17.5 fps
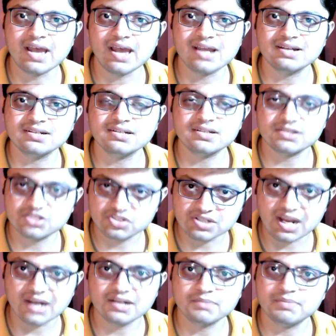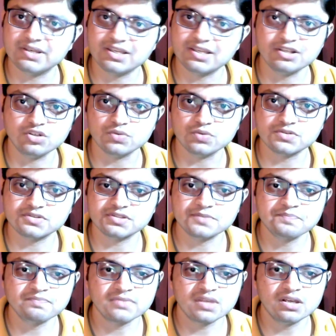and start making notes.
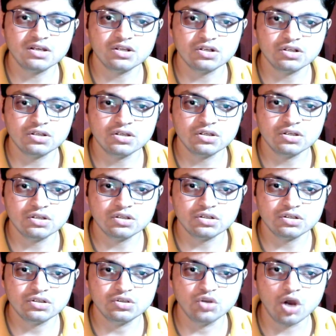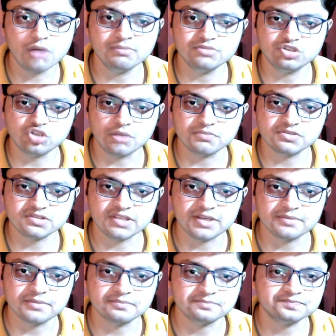Noam Chomsky.